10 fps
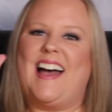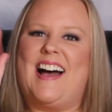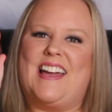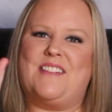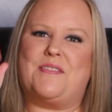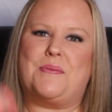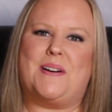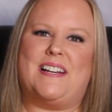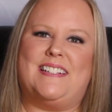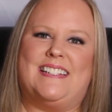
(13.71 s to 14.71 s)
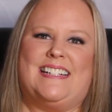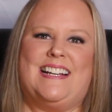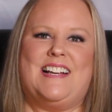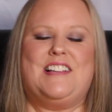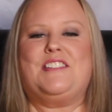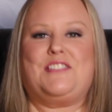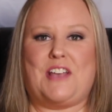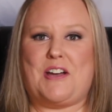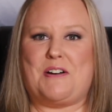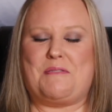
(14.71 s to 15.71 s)
Hi everyone.
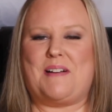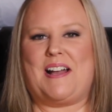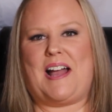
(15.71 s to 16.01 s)
So